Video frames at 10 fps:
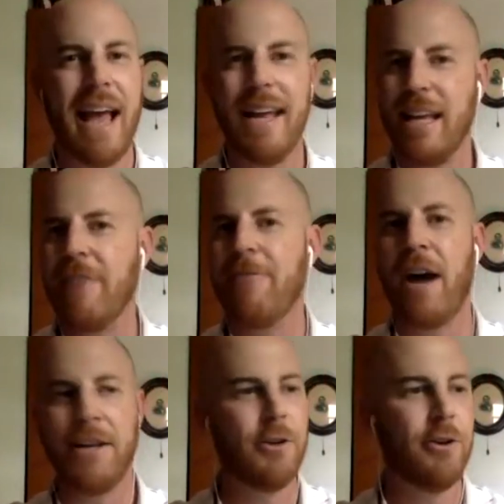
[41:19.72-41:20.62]
if
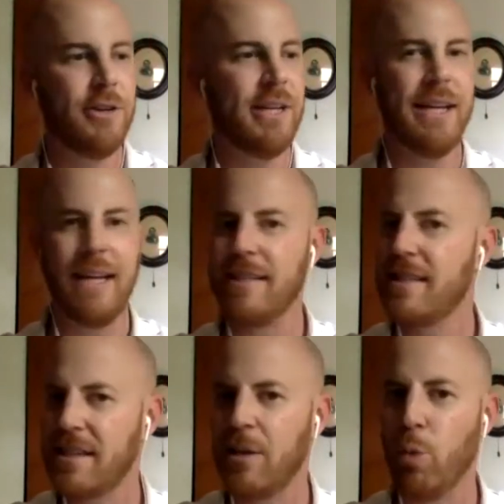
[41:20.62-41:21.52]
I could in
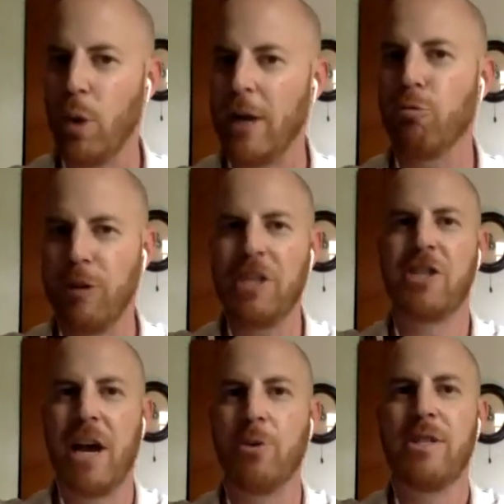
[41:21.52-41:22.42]
some way
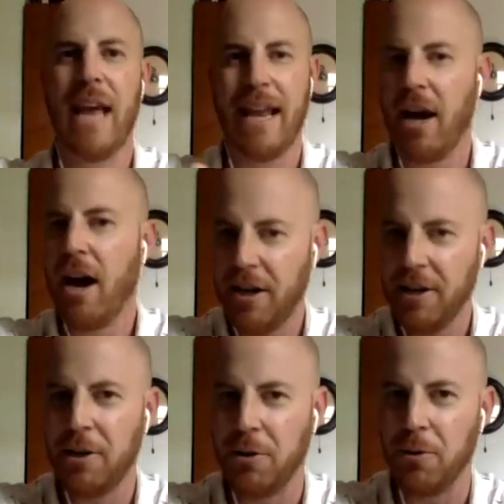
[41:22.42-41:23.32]
reach out and
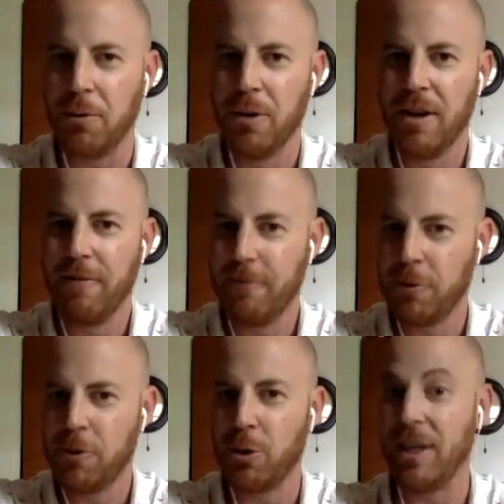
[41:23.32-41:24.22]
hug you
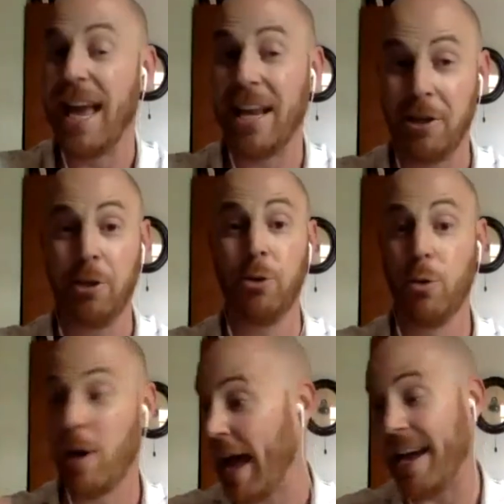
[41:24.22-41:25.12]
virtually, and
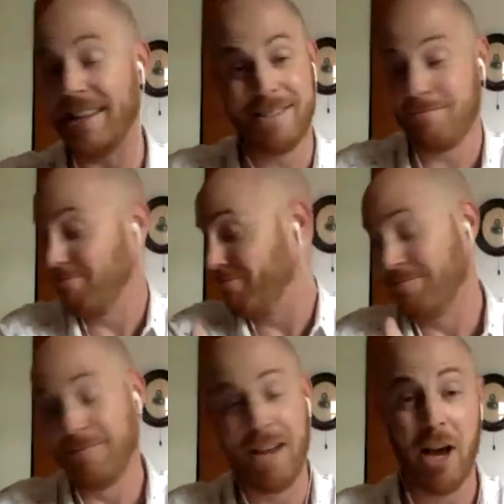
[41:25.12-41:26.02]
you had
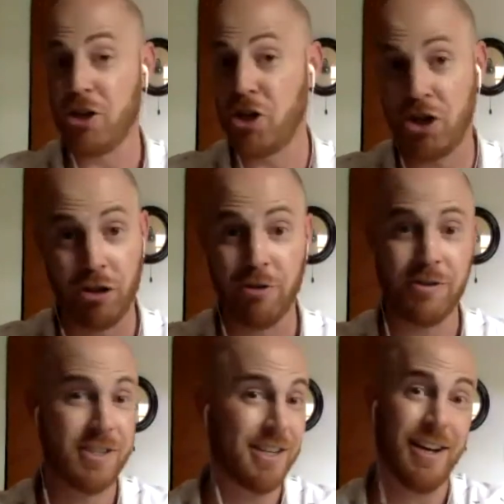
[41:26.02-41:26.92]
a
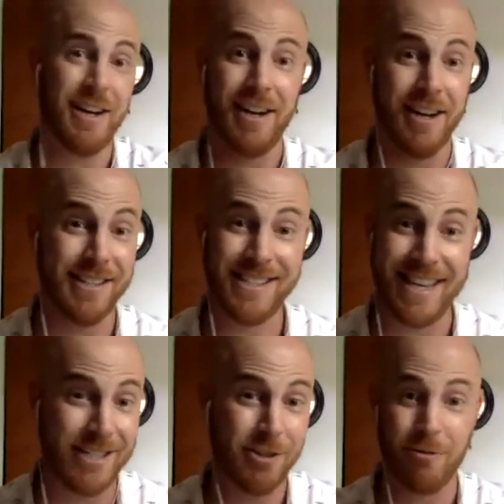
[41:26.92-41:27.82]
shirt,
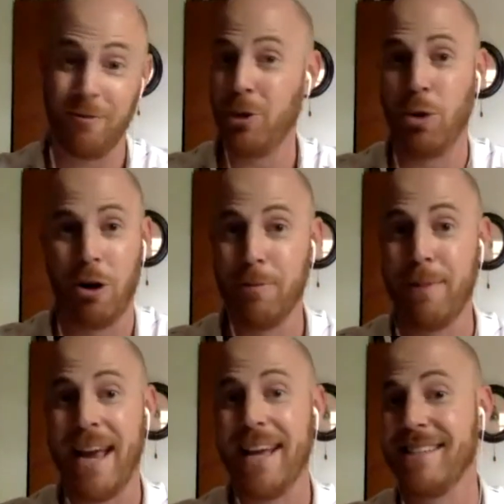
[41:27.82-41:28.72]
sensor, a few
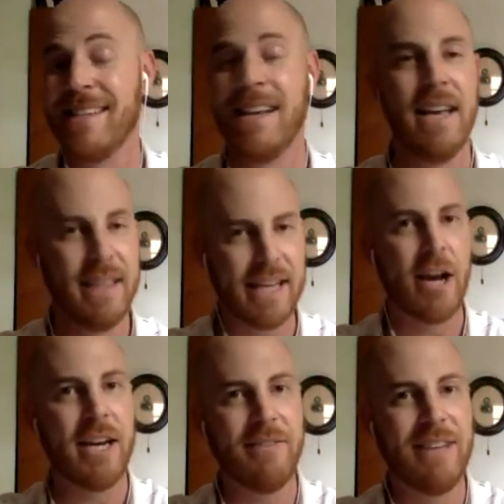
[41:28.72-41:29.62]
armbands that
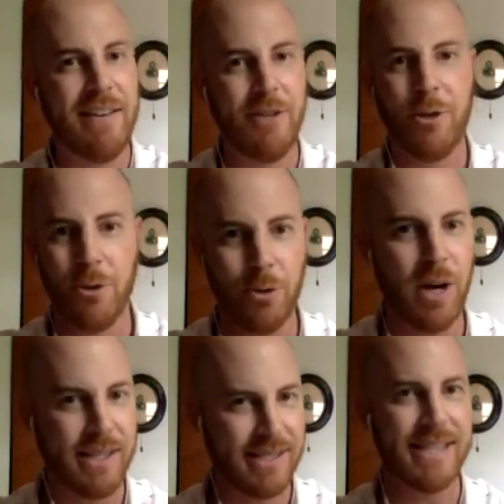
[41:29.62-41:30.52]
kind of gave
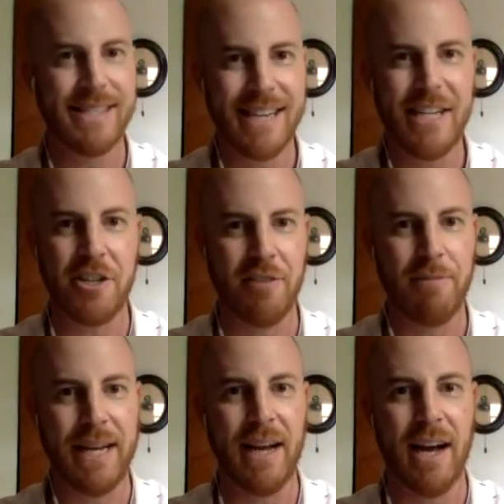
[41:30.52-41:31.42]
you a sensation of
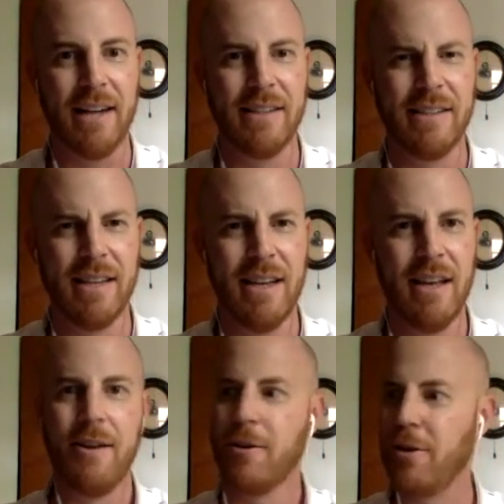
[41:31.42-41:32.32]
being hugged,
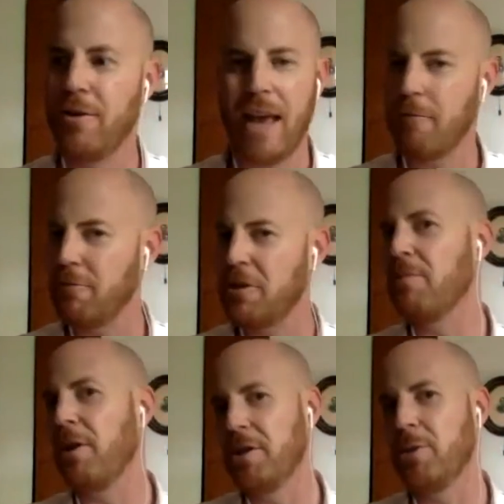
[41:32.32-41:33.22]
could that
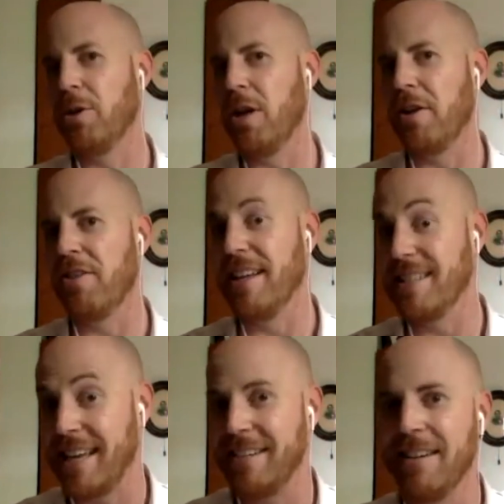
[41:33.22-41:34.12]
respond to a lot of
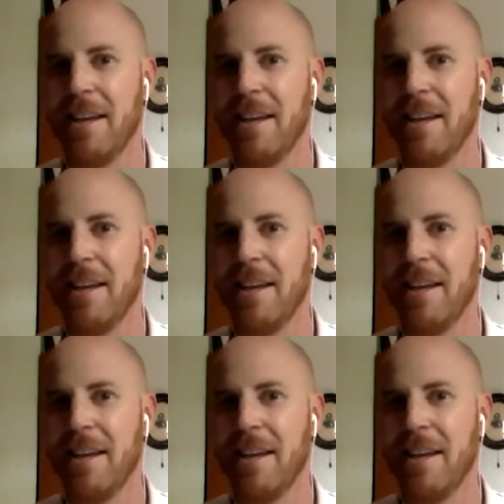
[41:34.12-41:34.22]
things? And,